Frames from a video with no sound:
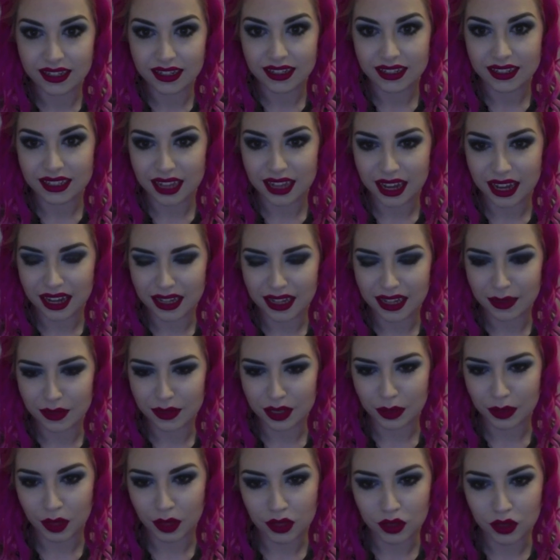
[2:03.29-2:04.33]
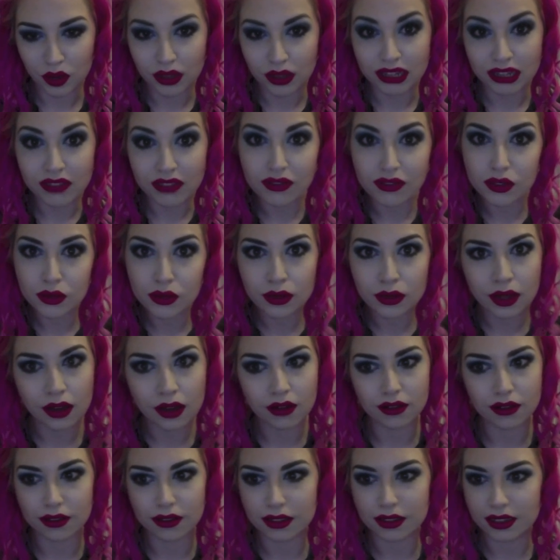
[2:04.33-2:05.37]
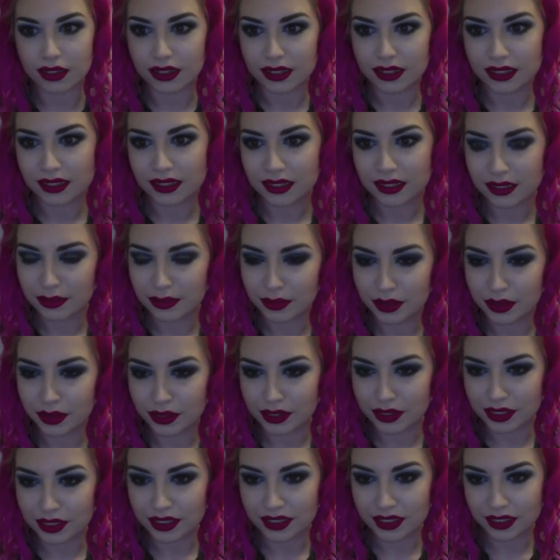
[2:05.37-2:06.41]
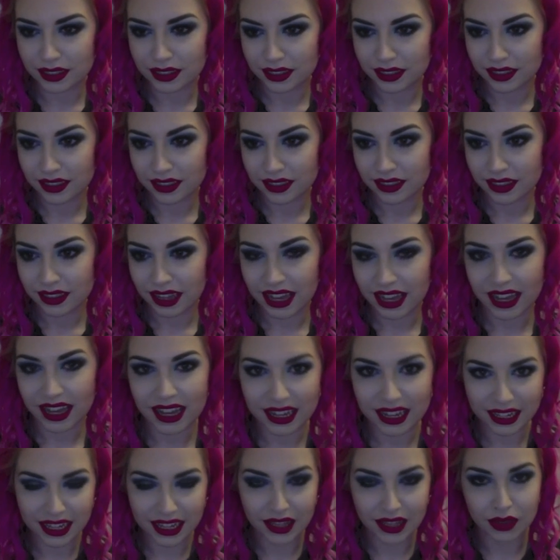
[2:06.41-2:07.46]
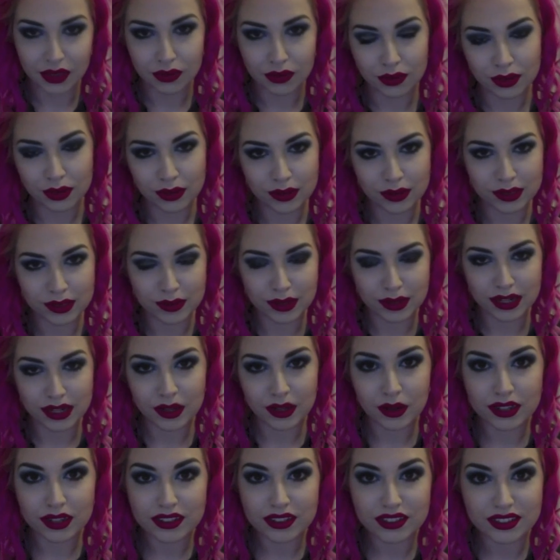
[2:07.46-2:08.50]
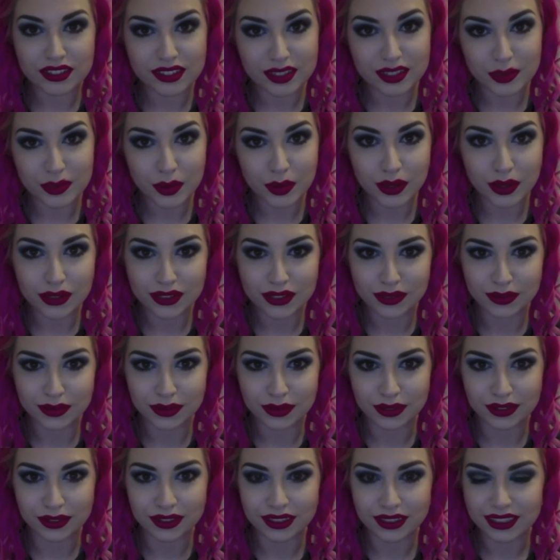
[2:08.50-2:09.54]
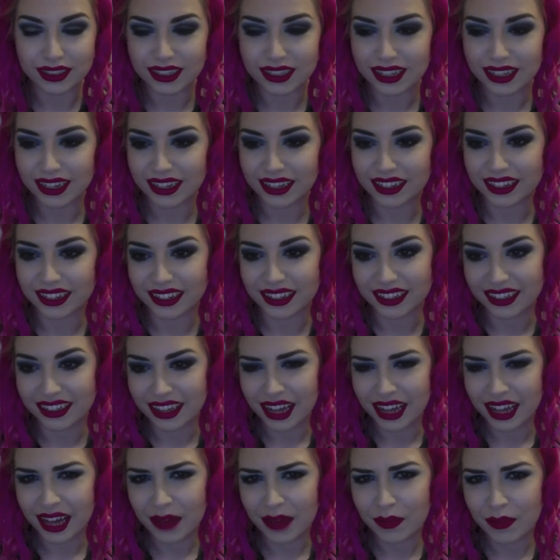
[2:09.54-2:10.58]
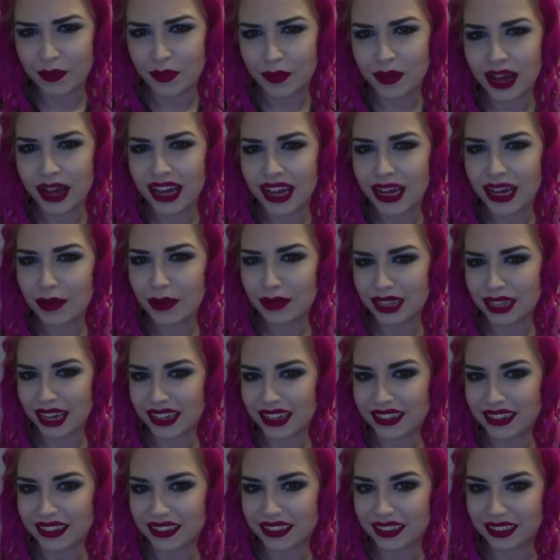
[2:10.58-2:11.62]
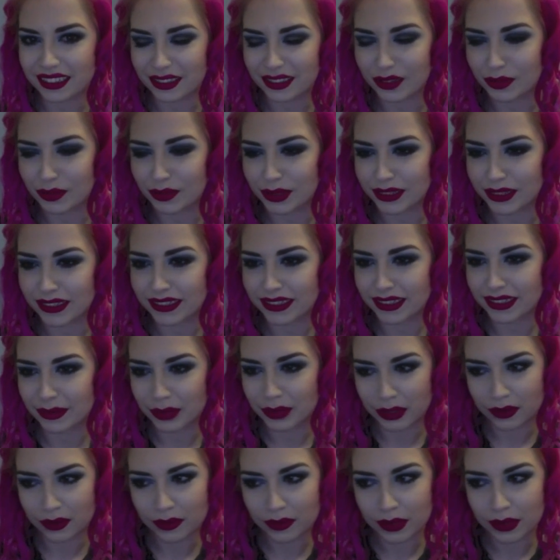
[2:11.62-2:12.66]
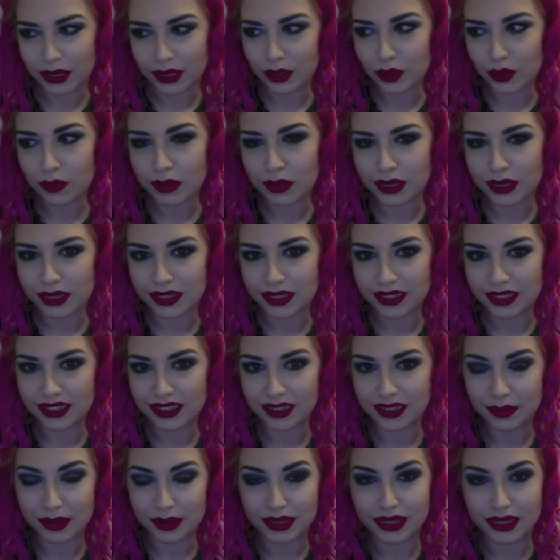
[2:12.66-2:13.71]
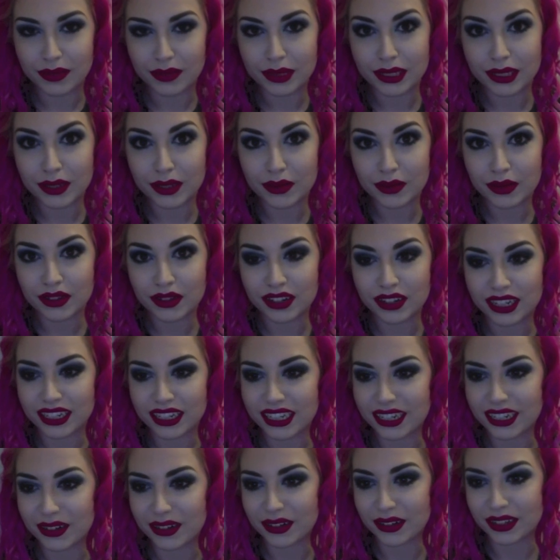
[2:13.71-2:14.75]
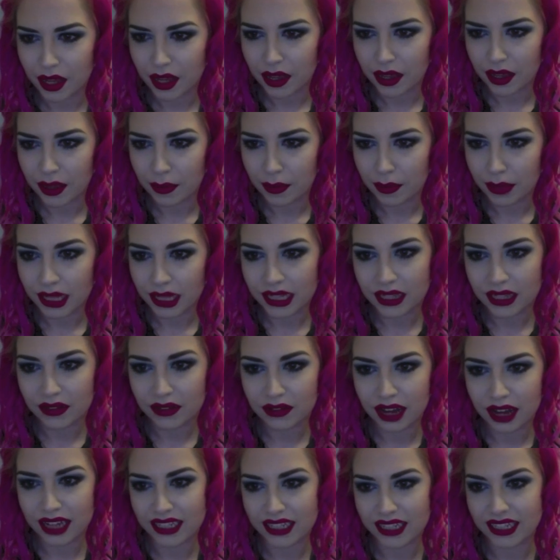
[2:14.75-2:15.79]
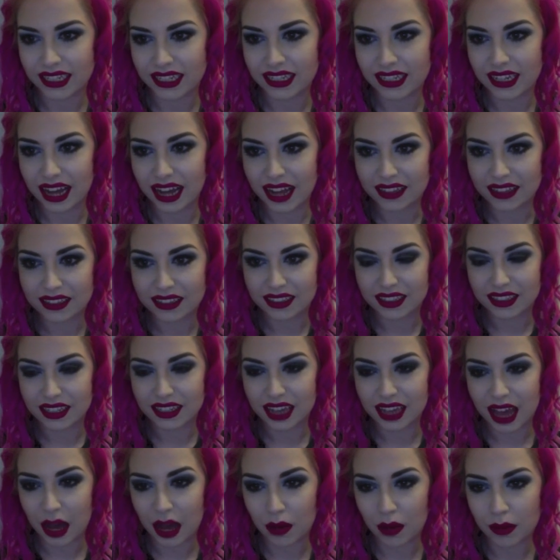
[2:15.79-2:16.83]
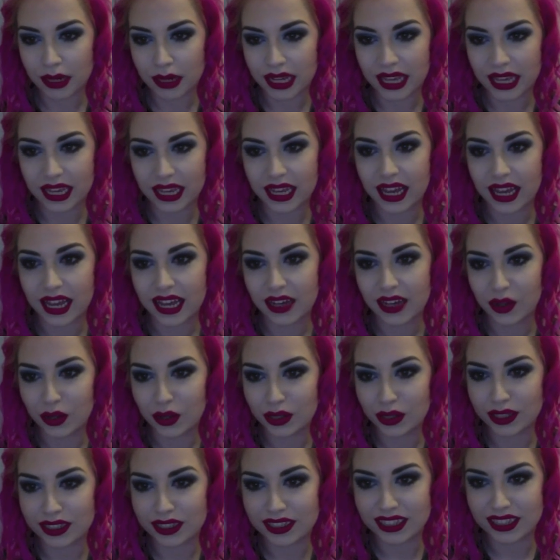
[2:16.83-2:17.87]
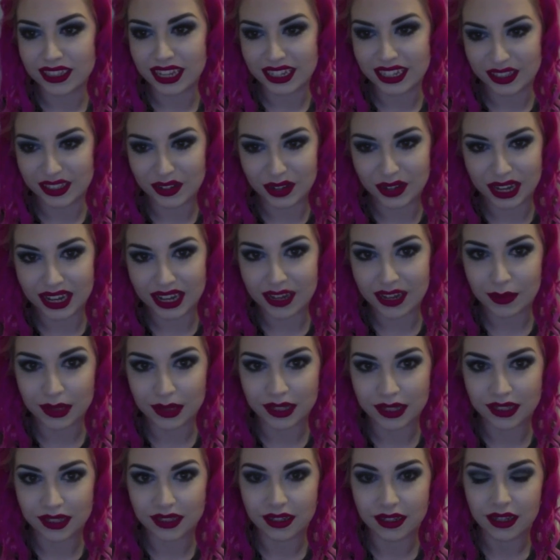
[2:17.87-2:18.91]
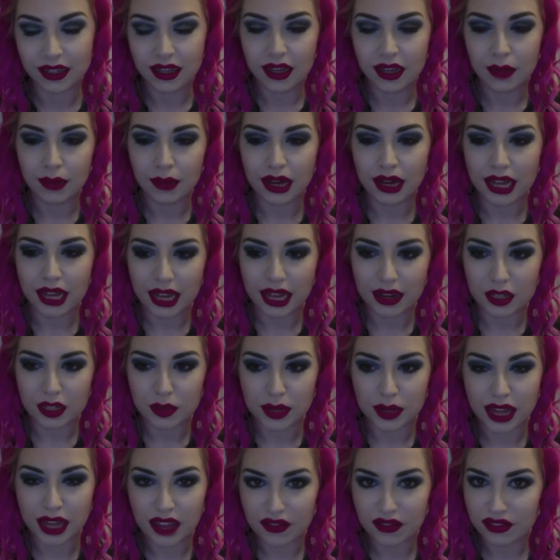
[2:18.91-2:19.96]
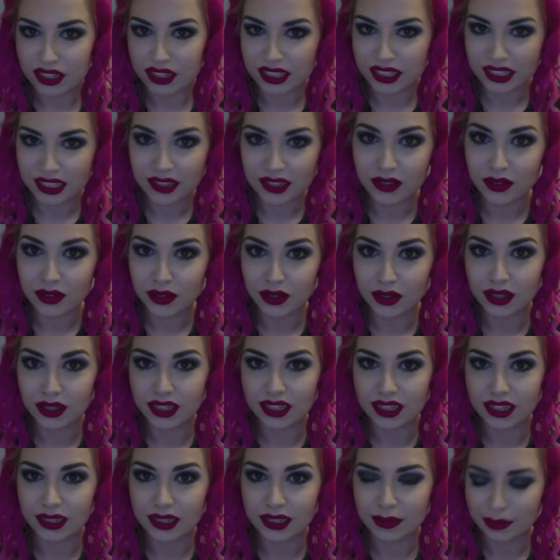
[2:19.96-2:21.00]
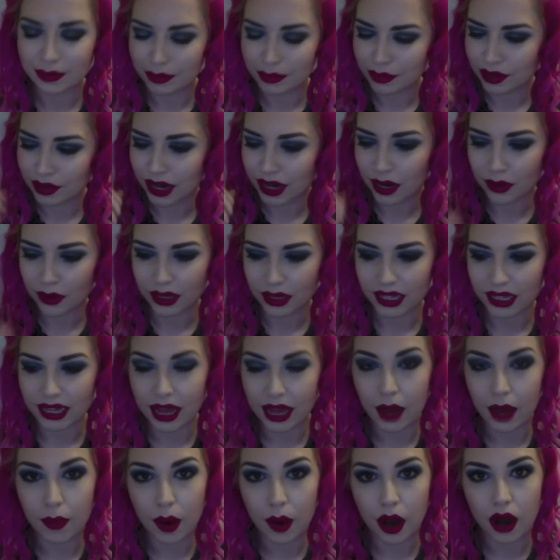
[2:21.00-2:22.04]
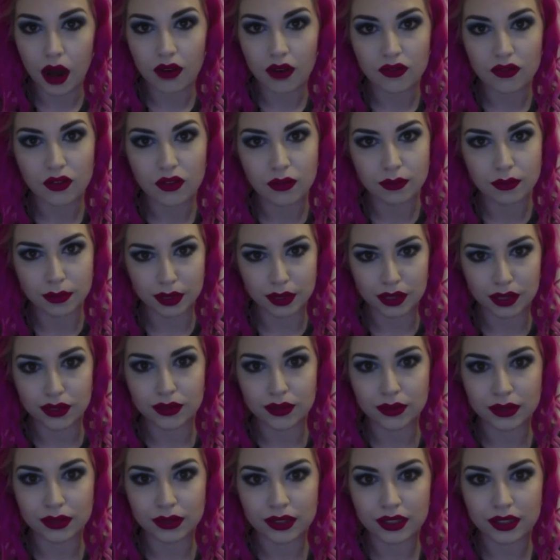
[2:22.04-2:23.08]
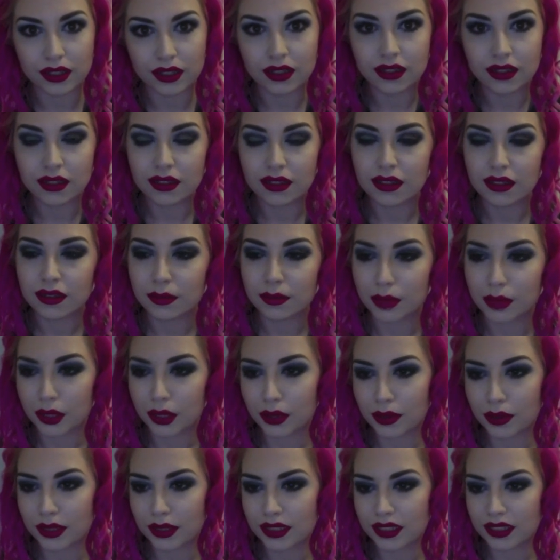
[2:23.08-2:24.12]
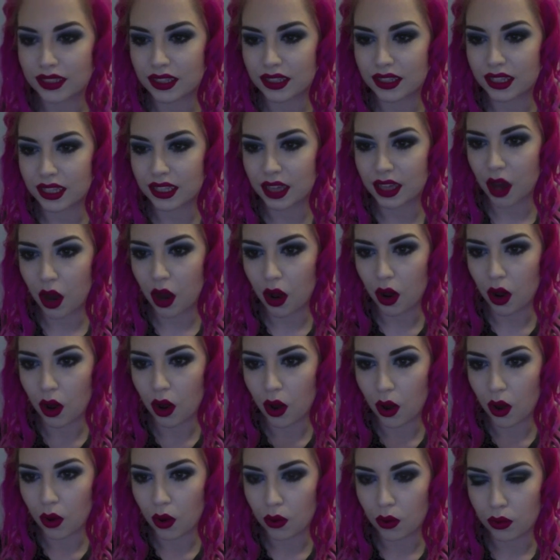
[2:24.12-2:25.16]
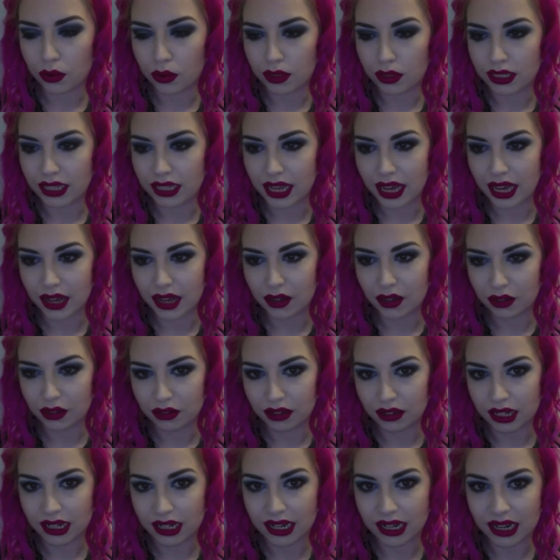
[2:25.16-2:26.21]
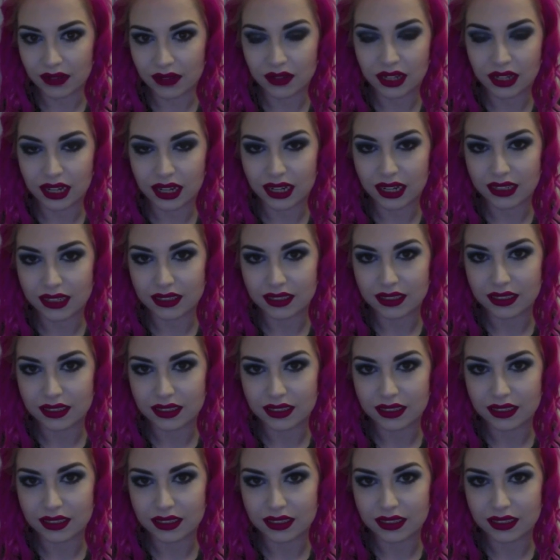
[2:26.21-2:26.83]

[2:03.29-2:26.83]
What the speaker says: time, so I'm not talking for too long, but I get through as many questions as possible, kind of. I am tired a little bit. I'm a little bit loopy. I'm a little bit loopy right now. Millie Reddy asked, how many colours has your hair been? My hair has been every single colour, proudly, apart from blue. Blue is the only hair colour I haven't had,